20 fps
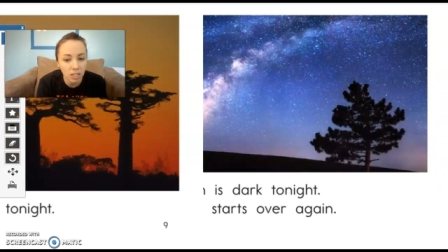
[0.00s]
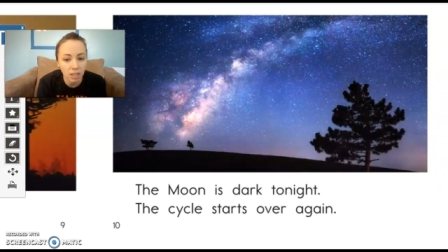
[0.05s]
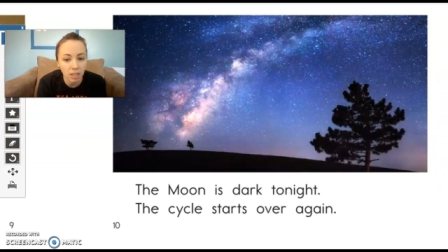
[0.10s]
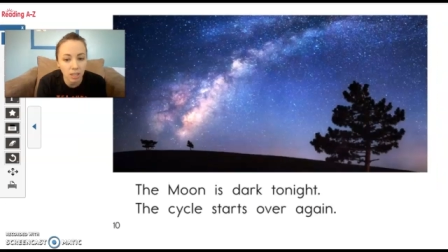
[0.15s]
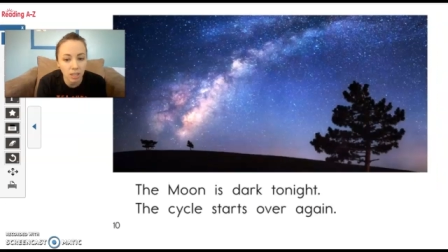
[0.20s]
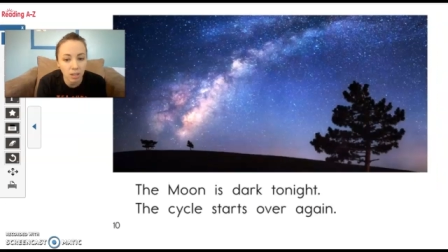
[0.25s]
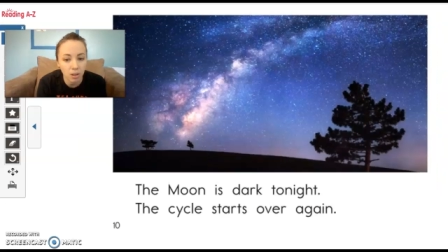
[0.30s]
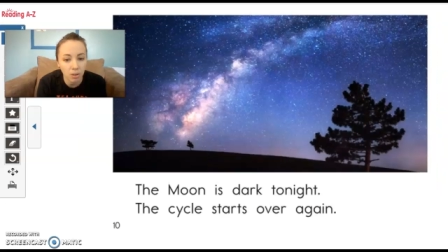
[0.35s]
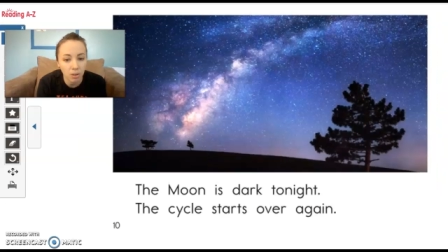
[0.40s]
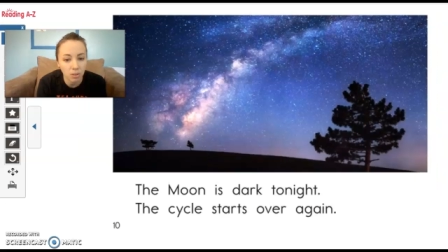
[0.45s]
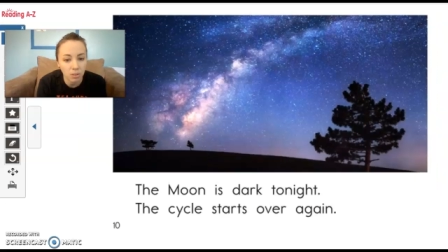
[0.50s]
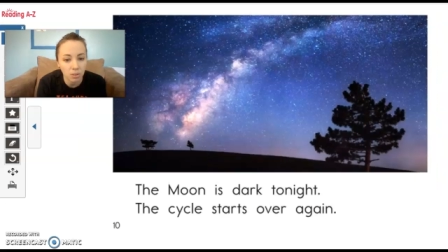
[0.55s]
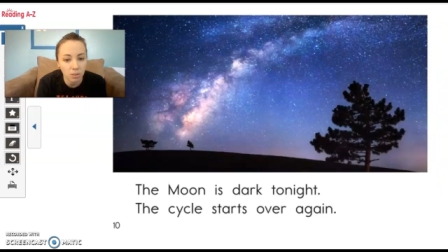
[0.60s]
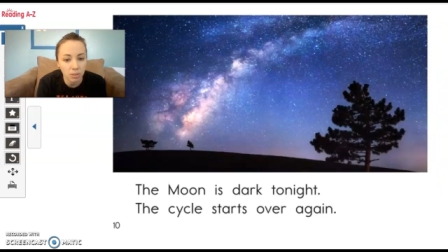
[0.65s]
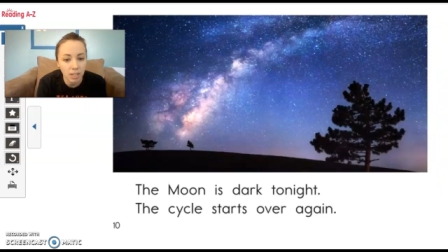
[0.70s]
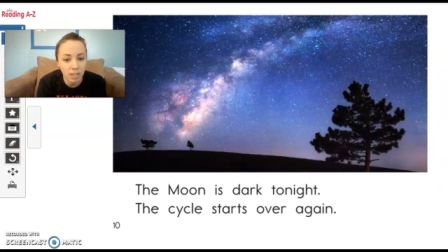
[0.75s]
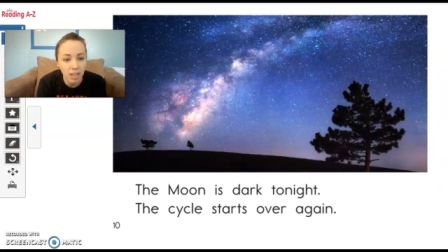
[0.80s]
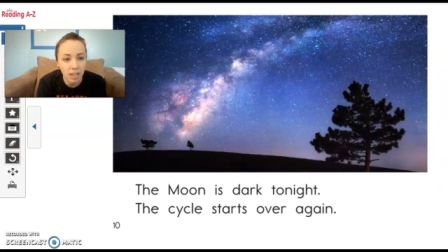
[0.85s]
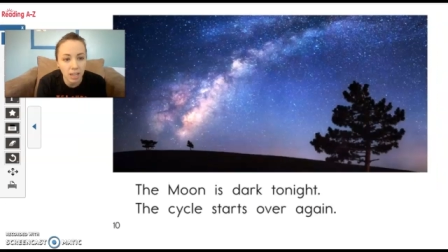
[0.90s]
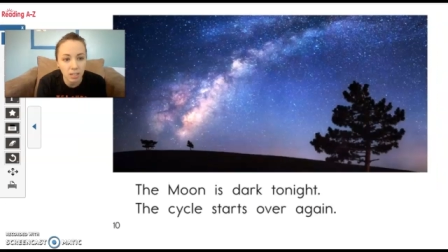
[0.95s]
and then also
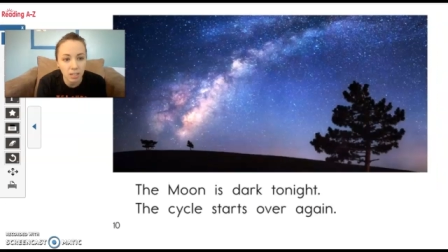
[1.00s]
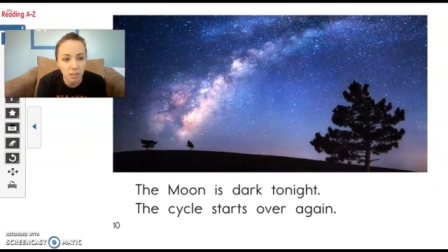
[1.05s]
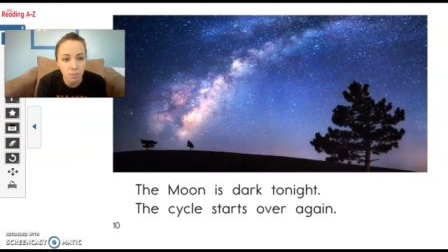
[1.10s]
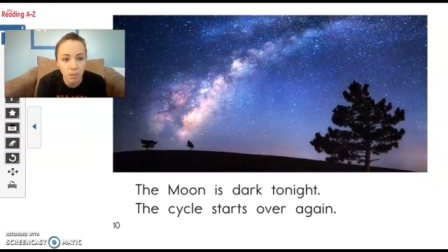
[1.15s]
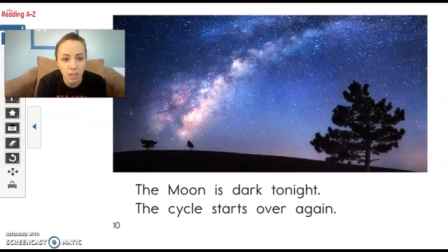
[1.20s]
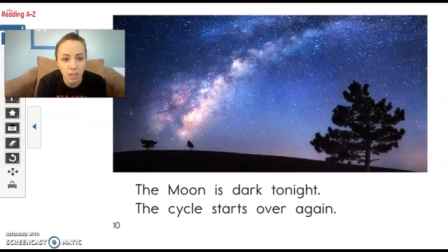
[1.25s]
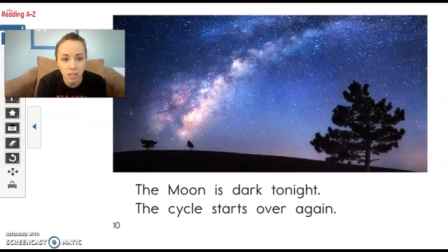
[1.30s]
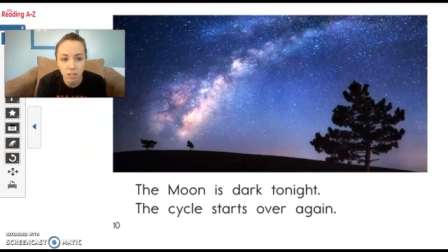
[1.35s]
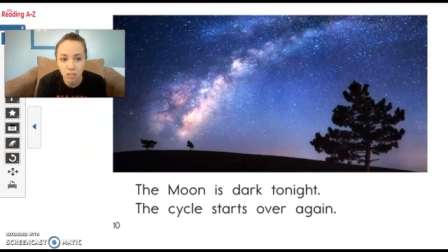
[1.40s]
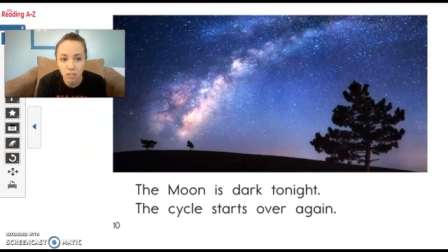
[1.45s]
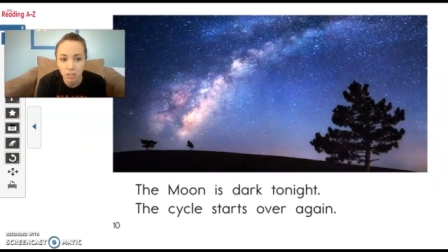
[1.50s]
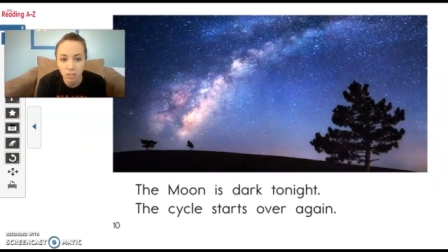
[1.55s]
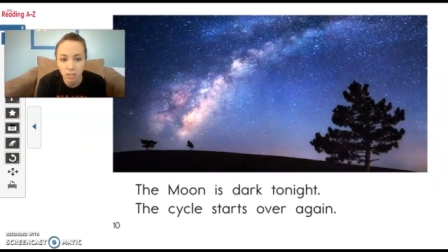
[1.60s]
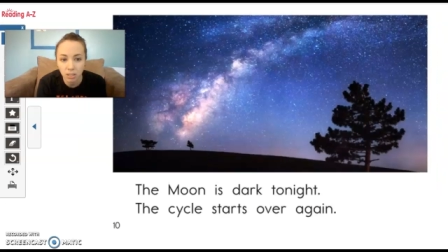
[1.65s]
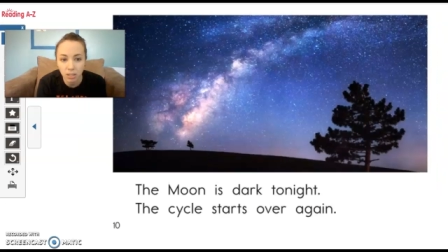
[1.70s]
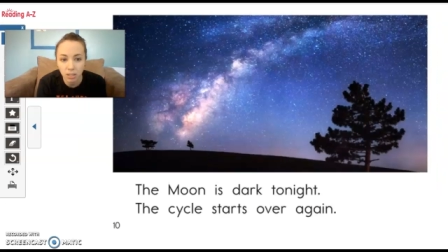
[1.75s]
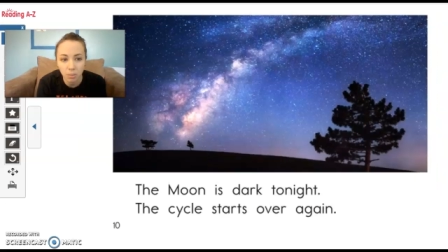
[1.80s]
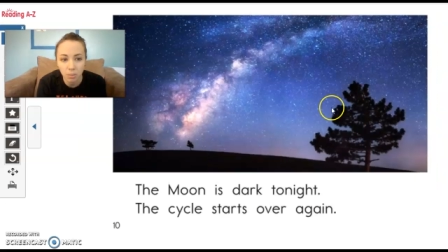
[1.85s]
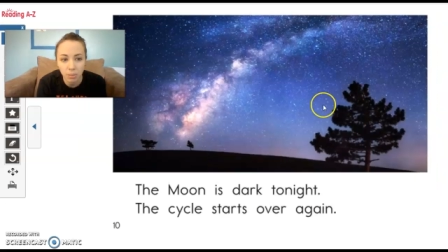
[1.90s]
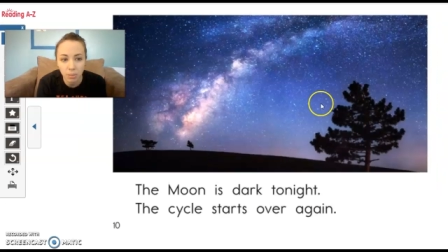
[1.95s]
the ending page is a
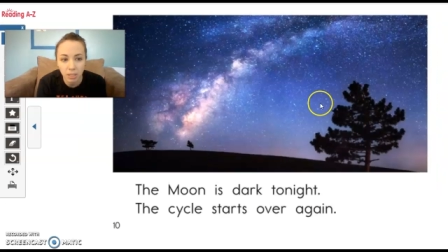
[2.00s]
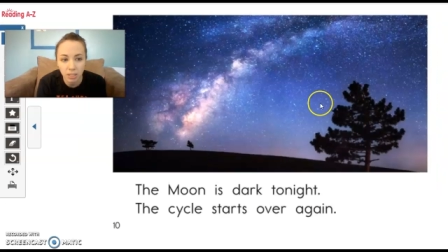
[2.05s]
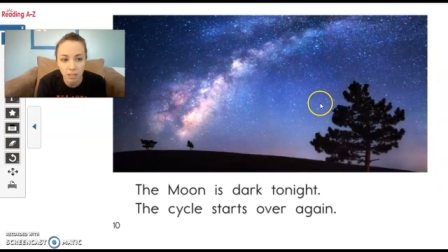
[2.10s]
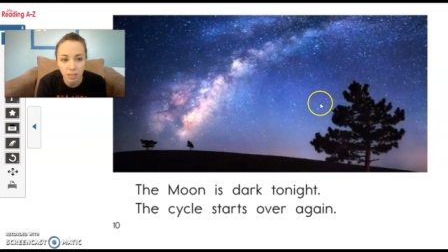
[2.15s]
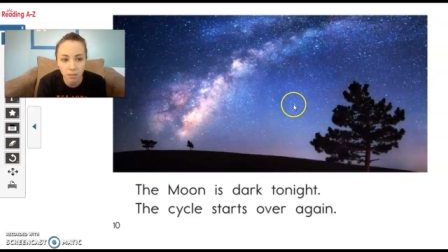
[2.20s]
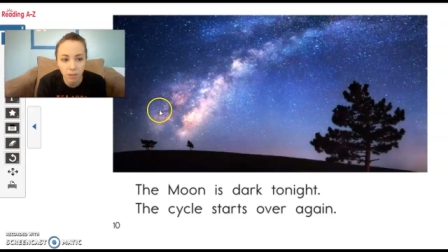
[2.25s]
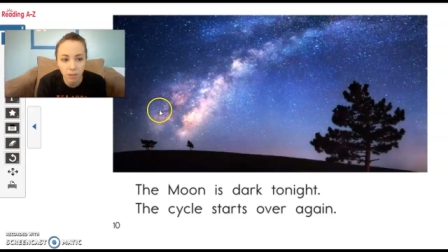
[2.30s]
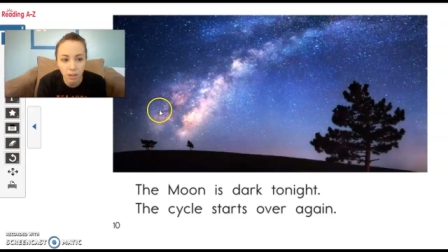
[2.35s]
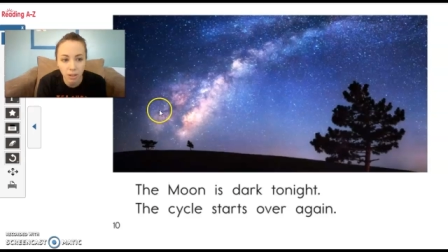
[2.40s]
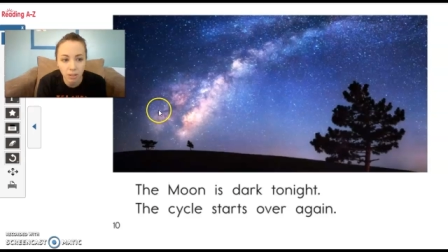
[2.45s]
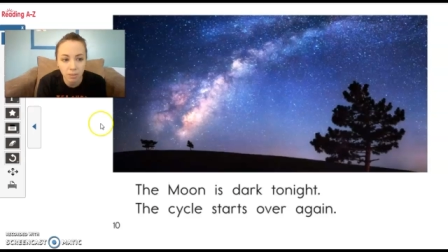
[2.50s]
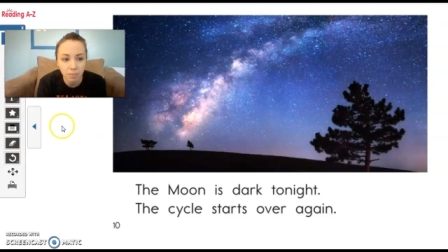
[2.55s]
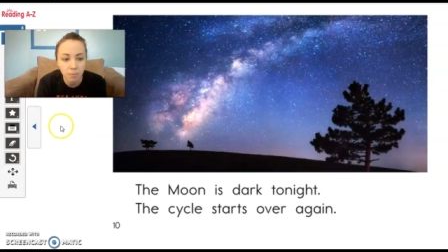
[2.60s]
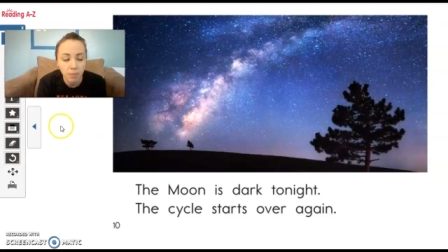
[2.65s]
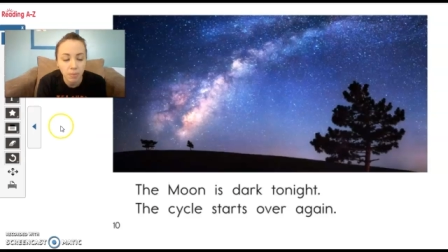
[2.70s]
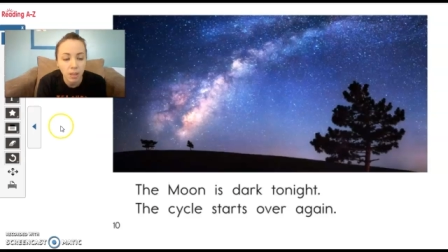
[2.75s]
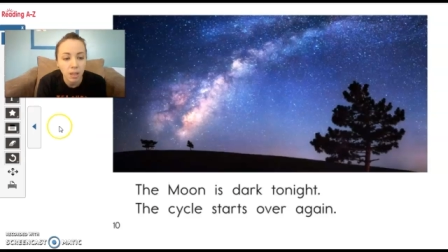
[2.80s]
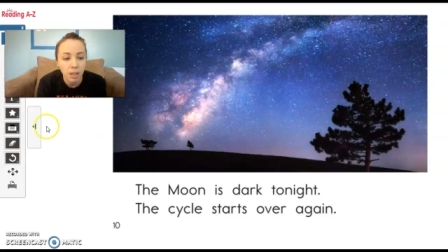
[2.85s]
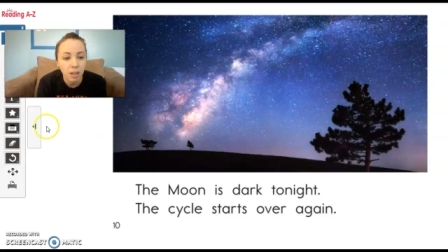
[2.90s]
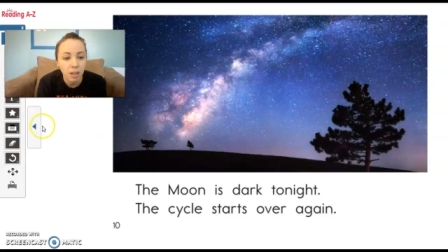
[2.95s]
little bit different.
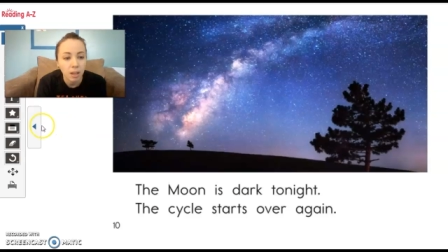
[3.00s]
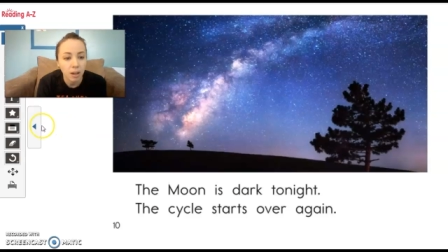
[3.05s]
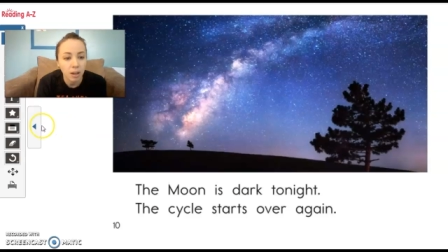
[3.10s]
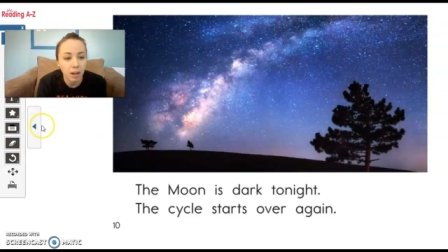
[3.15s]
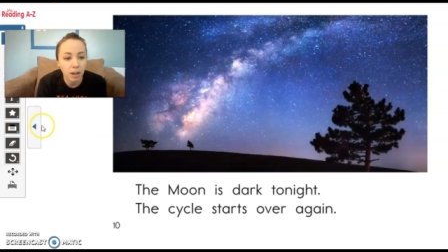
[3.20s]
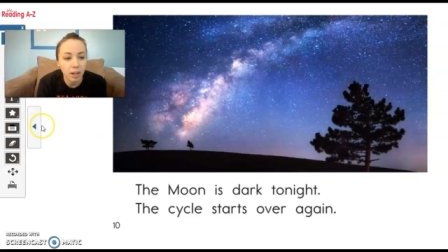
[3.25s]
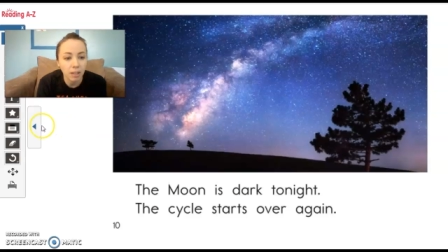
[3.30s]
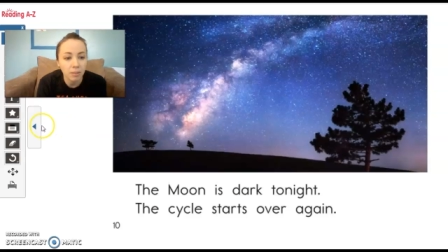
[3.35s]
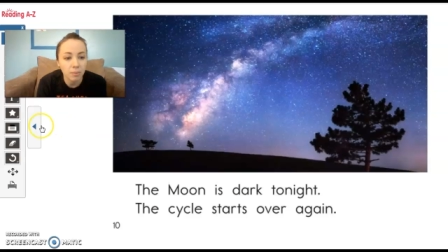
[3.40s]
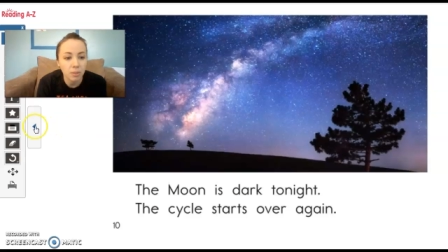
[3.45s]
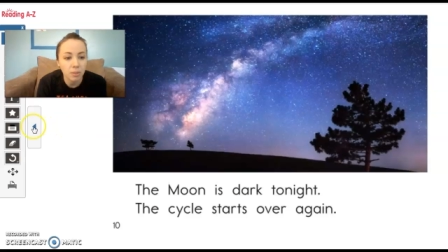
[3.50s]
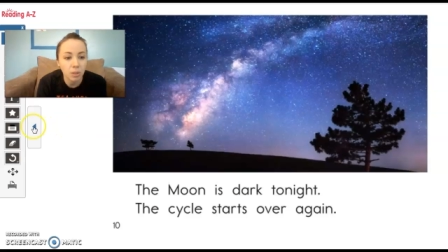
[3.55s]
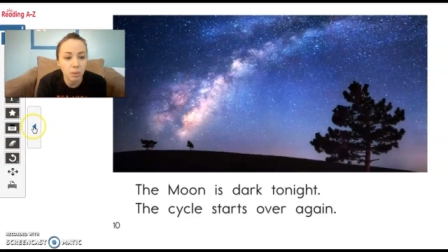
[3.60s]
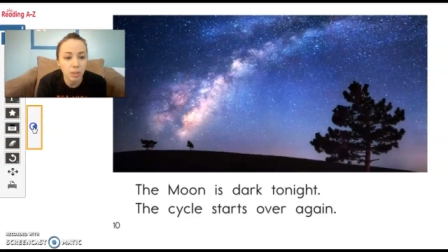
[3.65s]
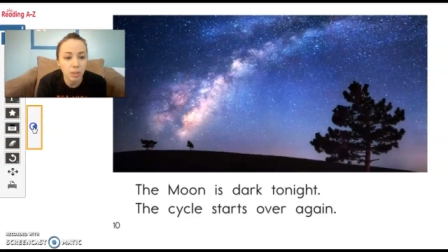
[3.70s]
All right, so